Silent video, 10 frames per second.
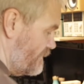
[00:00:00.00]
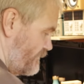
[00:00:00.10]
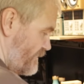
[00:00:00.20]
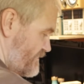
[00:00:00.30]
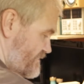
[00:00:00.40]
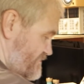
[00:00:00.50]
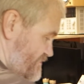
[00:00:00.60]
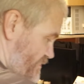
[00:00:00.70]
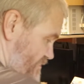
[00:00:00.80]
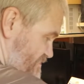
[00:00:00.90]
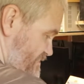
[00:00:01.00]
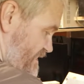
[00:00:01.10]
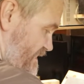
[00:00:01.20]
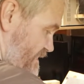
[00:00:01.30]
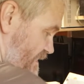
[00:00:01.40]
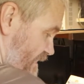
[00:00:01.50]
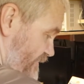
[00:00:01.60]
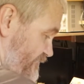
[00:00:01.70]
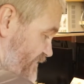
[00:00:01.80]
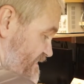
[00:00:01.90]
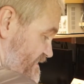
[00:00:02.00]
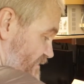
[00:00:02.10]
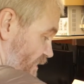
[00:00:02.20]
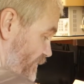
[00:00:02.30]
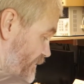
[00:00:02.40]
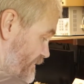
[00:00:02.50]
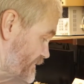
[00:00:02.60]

When you insert the threaded knob,